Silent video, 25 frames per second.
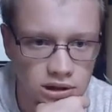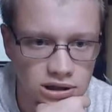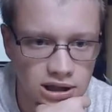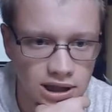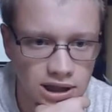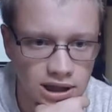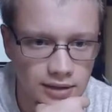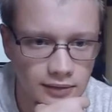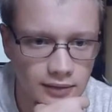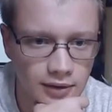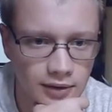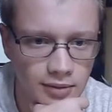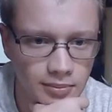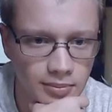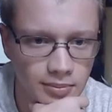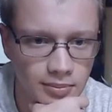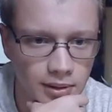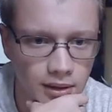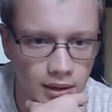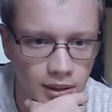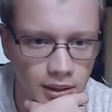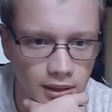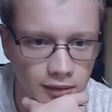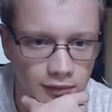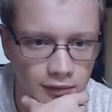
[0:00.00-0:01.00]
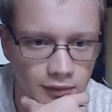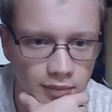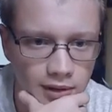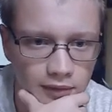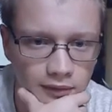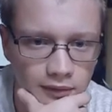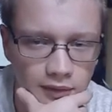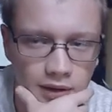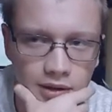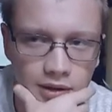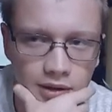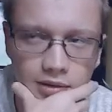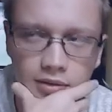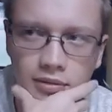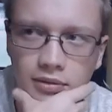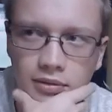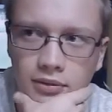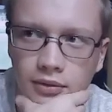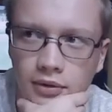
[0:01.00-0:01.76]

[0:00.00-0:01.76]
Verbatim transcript: She and Grandpa loved my father's